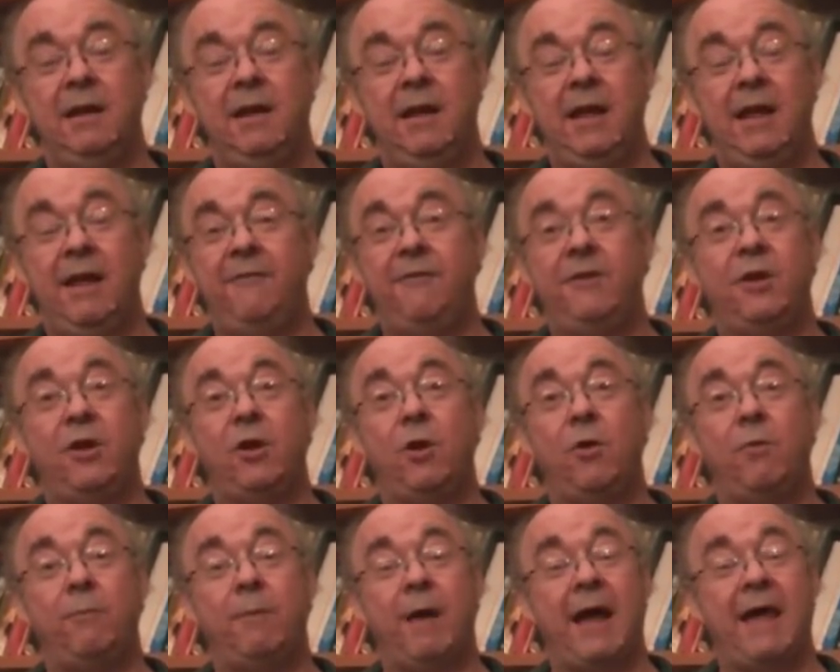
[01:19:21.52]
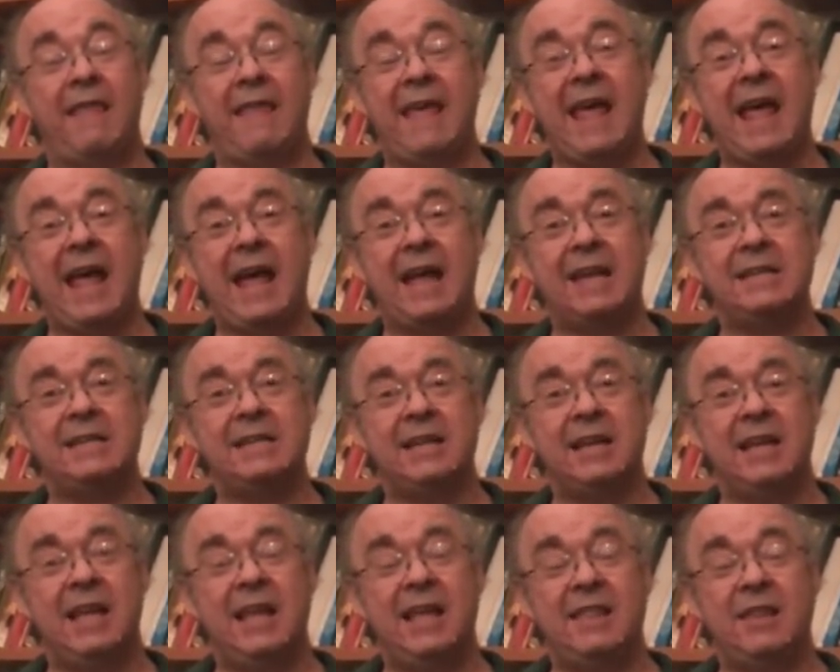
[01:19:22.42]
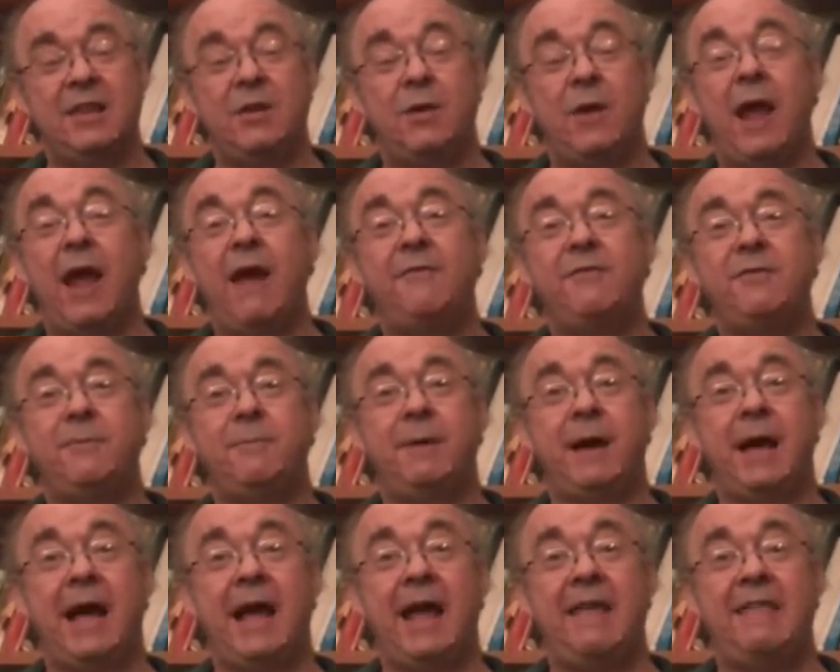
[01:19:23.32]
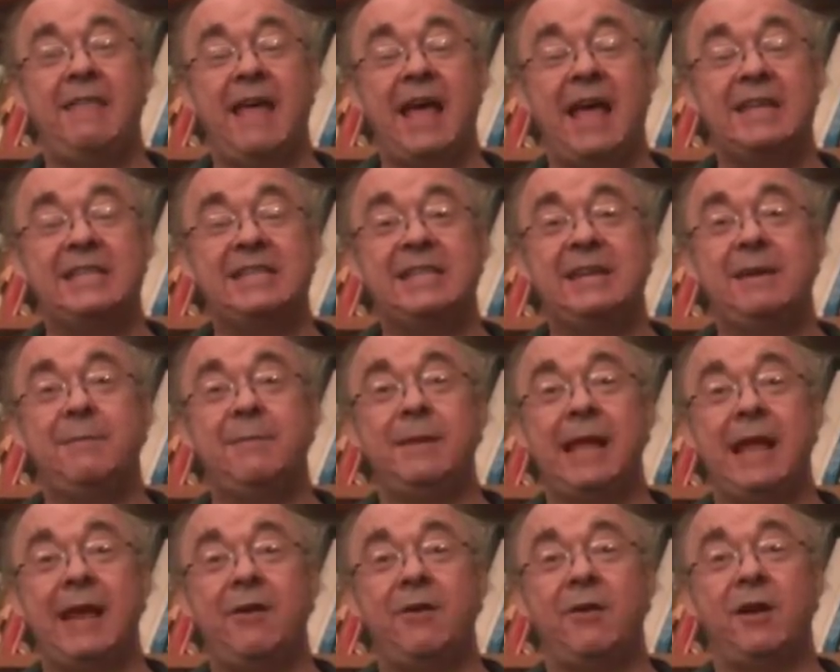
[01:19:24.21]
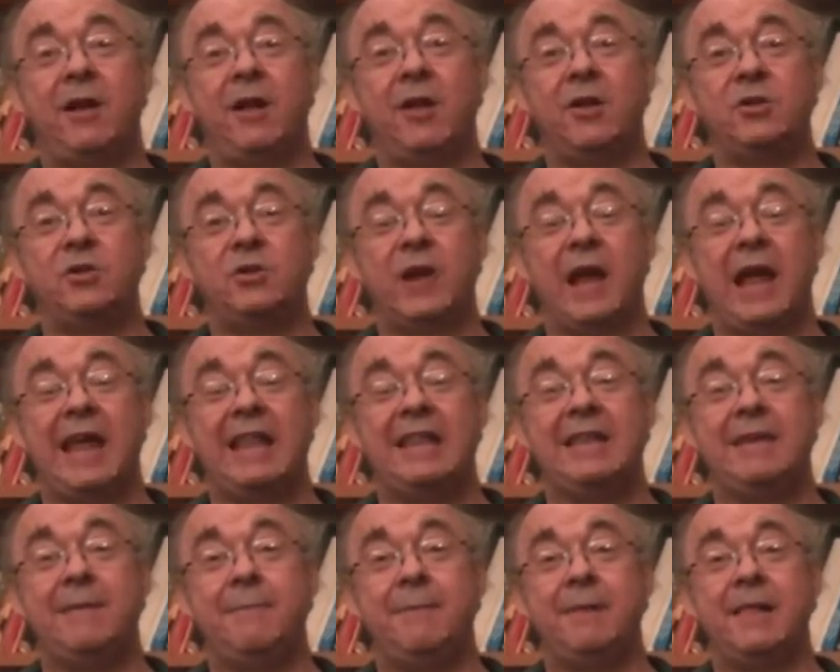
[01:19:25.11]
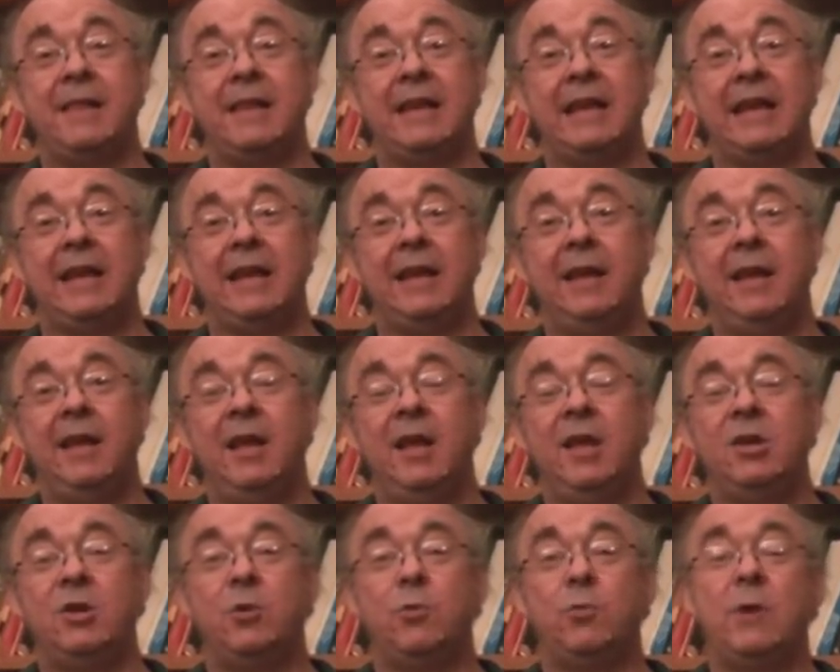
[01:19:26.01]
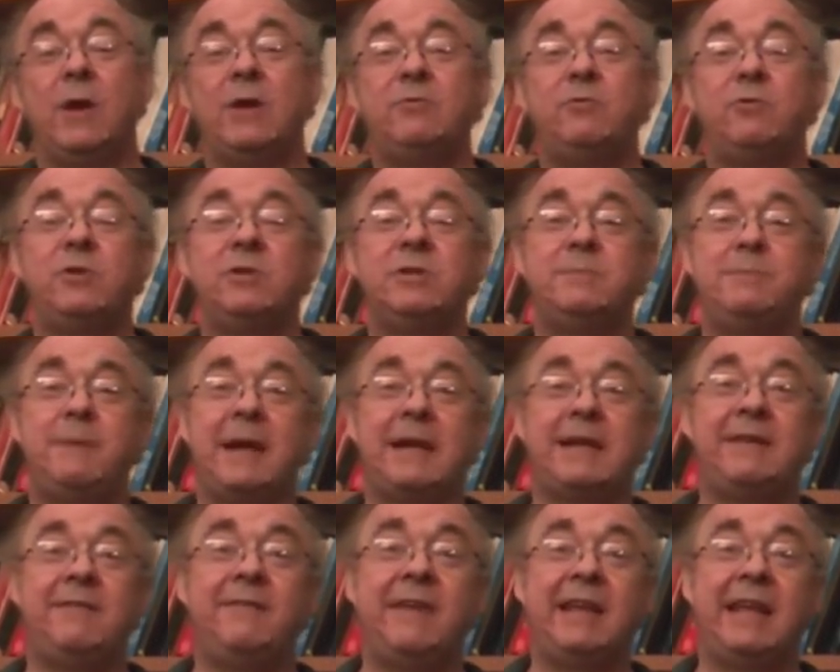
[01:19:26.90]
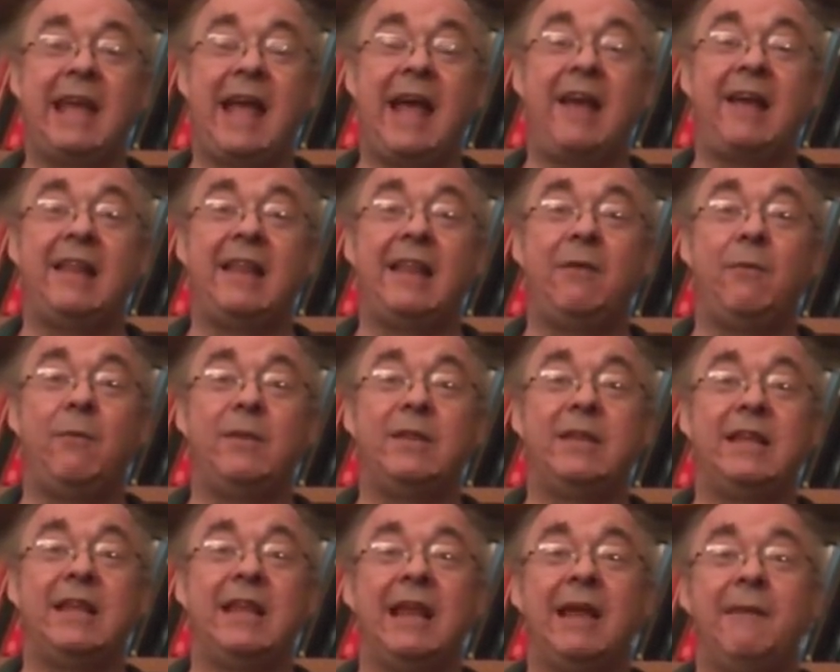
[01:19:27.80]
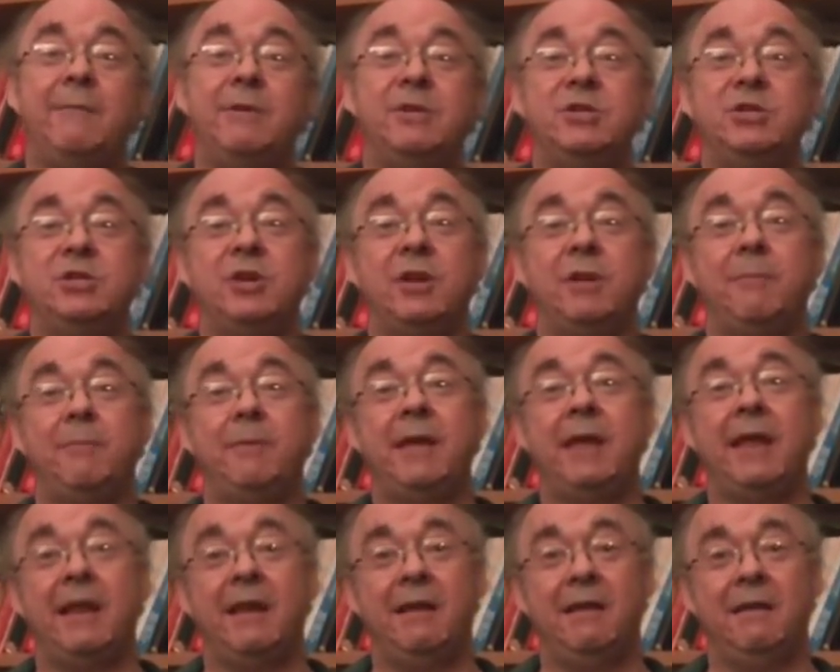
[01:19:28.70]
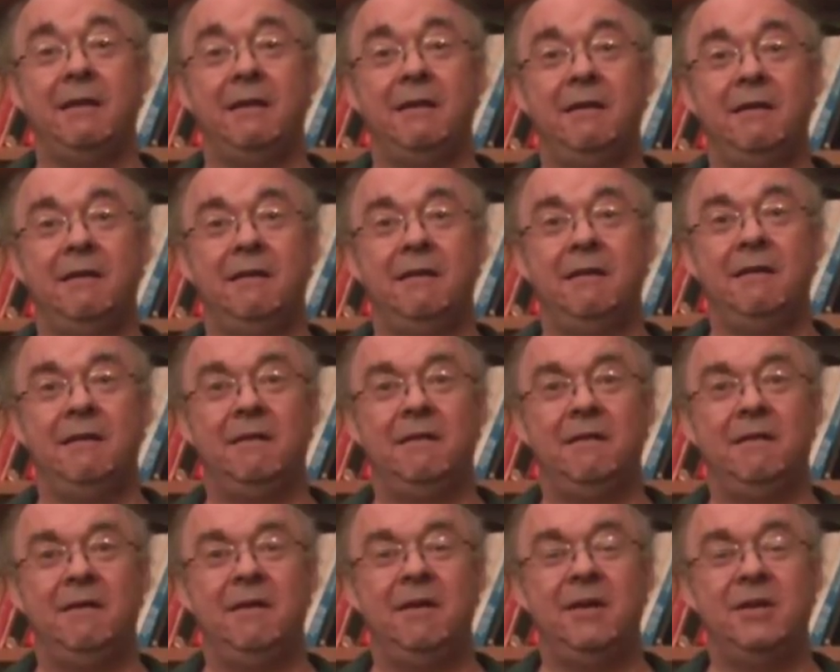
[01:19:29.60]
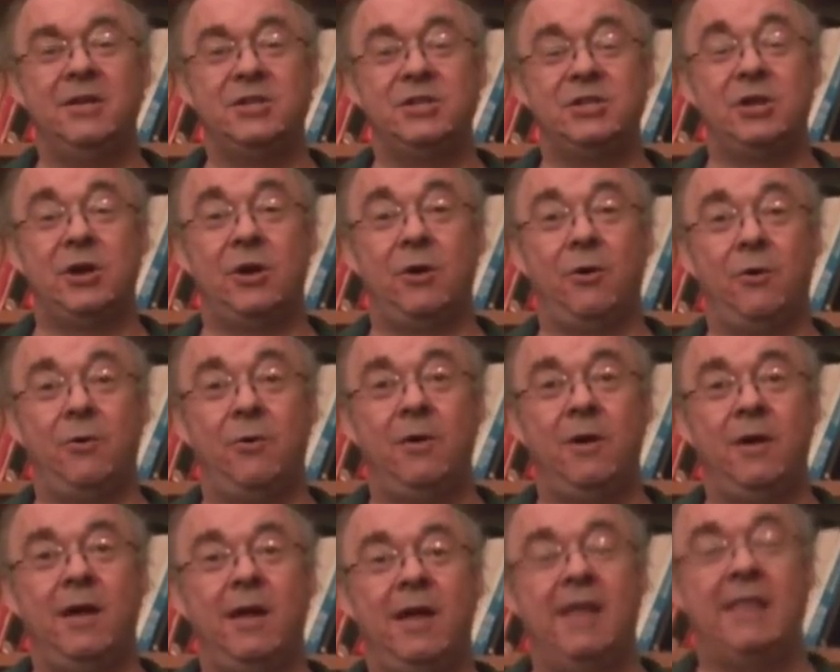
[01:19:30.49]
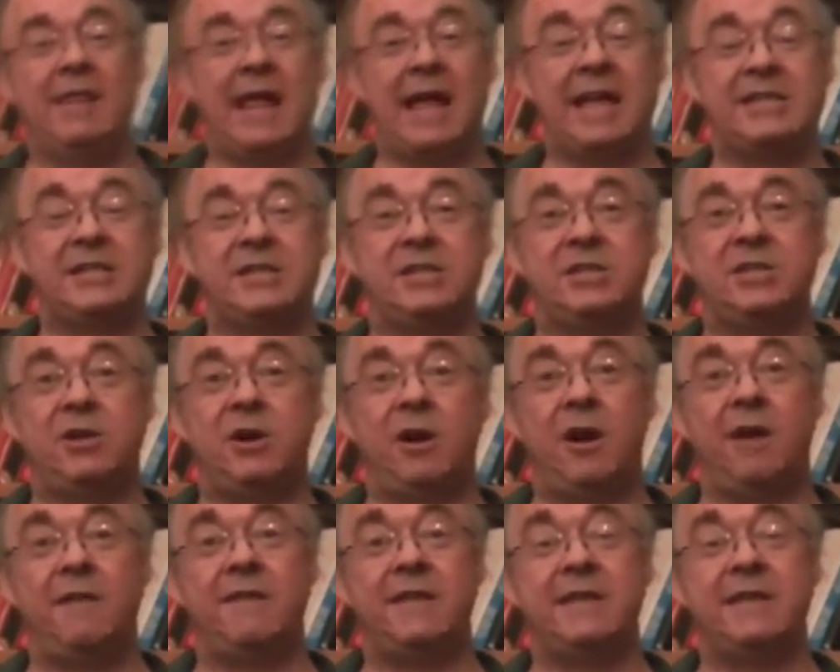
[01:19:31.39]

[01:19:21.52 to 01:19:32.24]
If you don't buy that, then you have to buy that some later culture had the ability to retrospectively calculate what the alignment should have been. So that's a start.